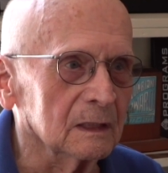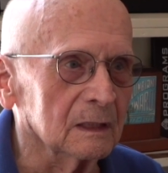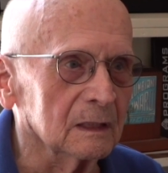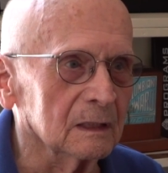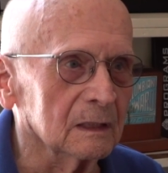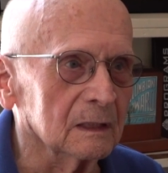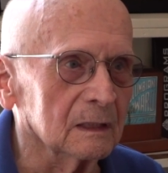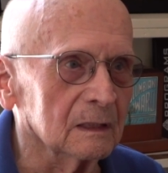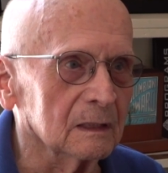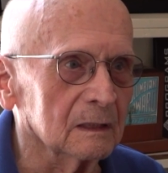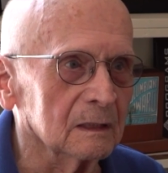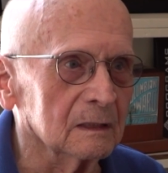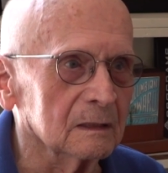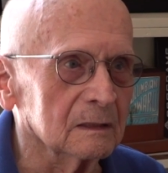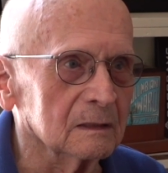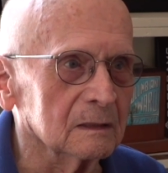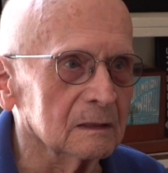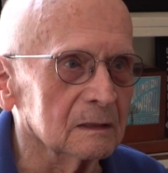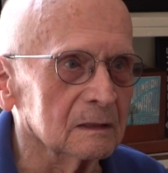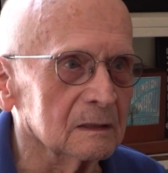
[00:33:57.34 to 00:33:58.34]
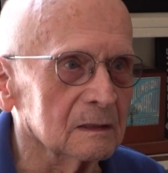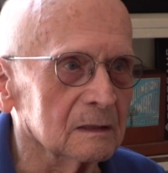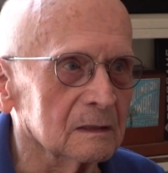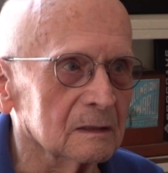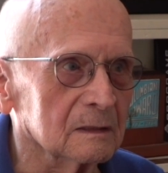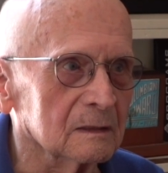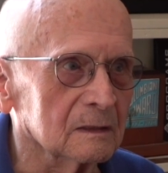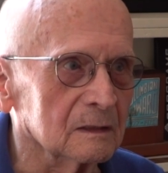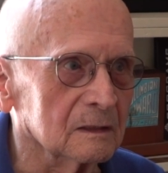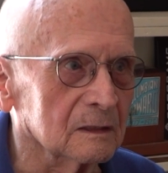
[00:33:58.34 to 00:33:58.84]

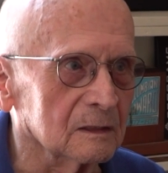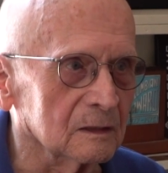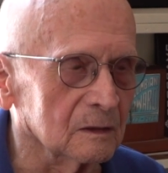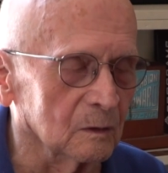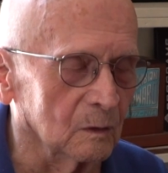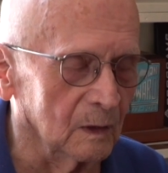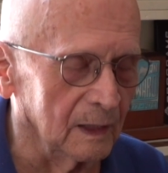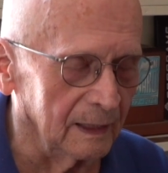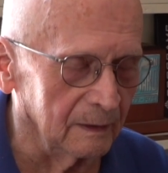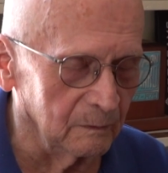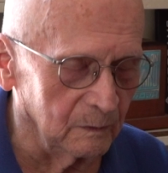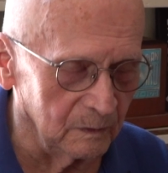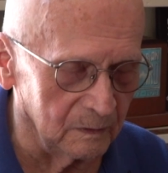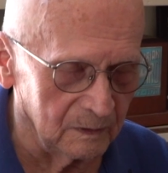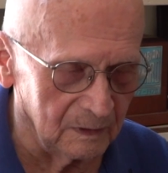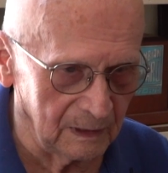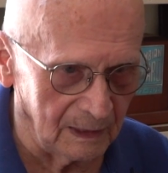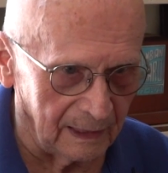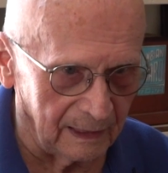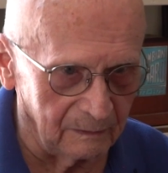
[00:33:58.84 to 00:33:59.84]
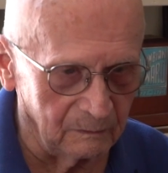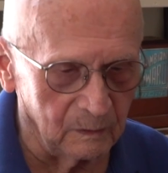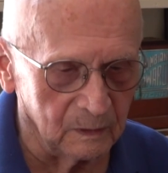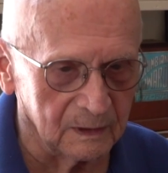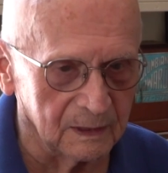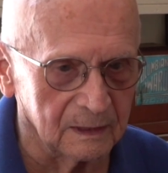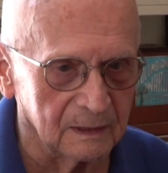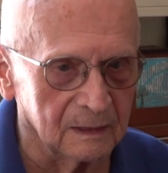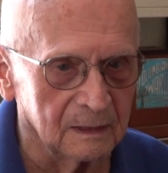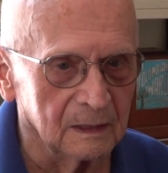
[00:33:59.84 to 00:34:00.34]
And so I
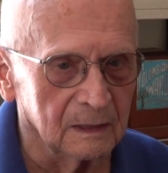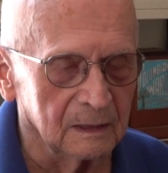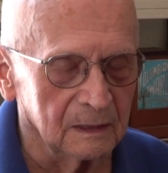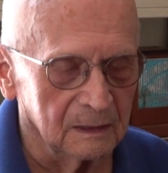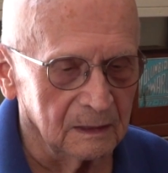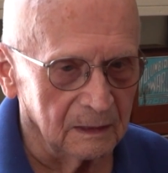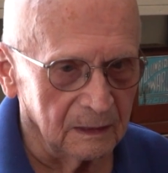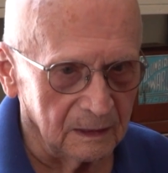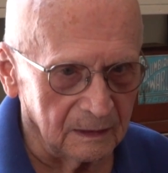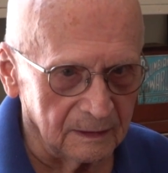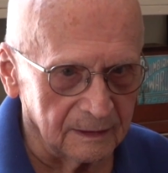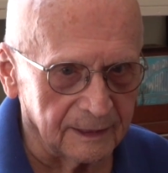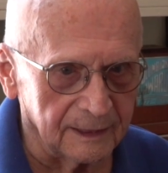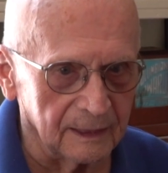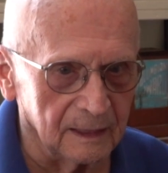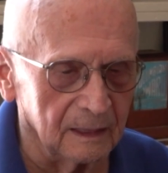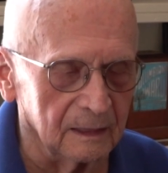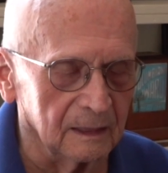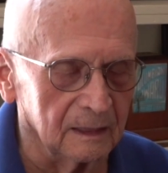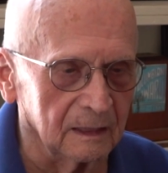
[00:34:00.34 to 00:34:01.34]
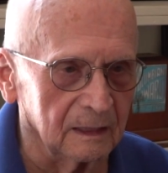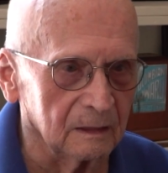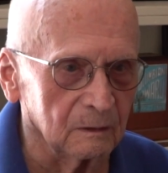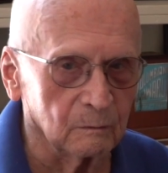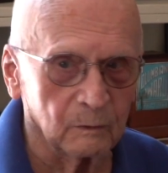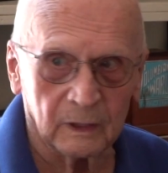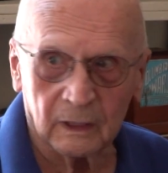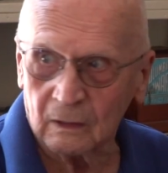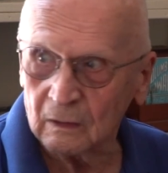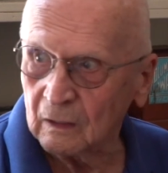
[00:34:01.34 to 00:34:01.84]
was considered a
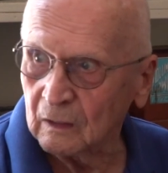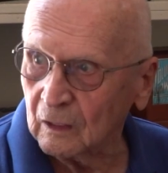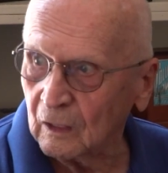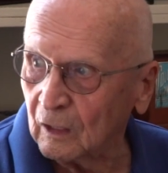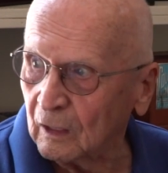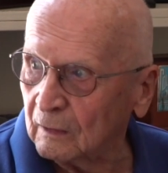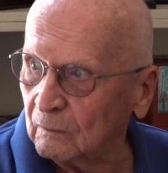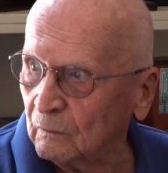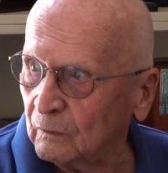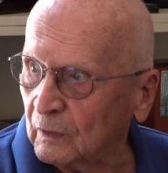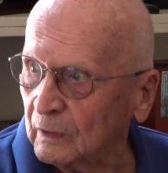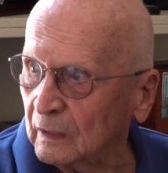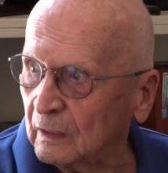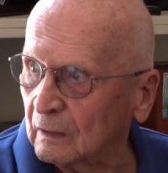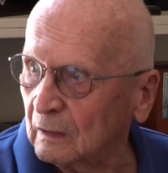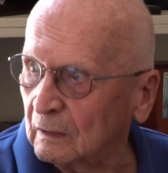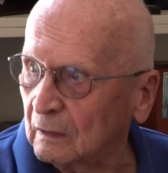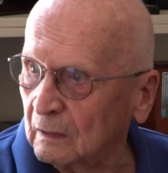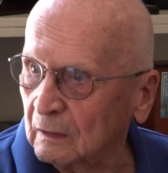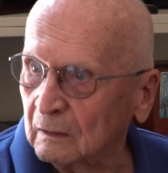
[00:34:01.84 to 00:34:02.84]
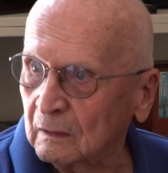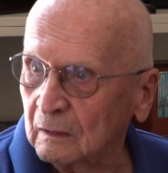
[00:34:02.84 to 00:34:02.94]
Korean conflict